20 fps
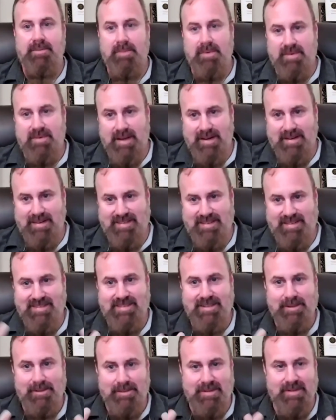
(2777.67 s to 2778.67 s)
We've kind of
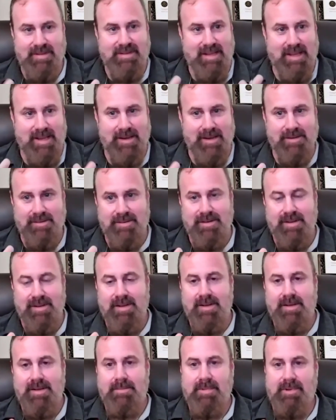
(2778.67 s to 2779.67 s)
distilled it down
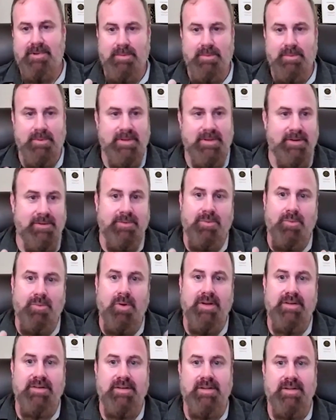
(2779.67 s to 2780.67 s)
because we really don't
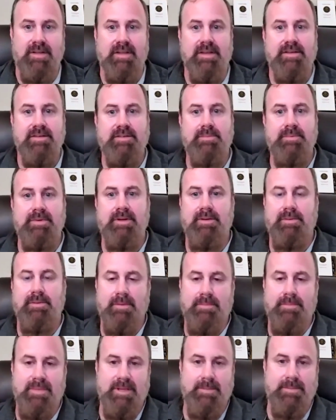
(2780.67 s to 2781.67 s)
want a list. We don't
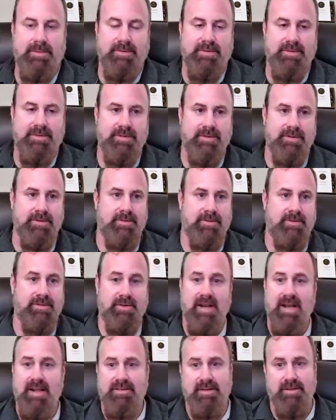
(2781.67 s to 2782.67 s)
want people to, because
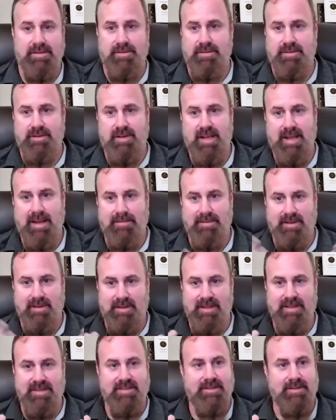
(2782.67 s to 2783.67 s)
our ancestors didn't have a
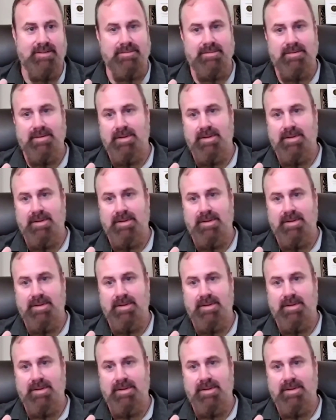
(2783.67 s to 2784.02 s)
list of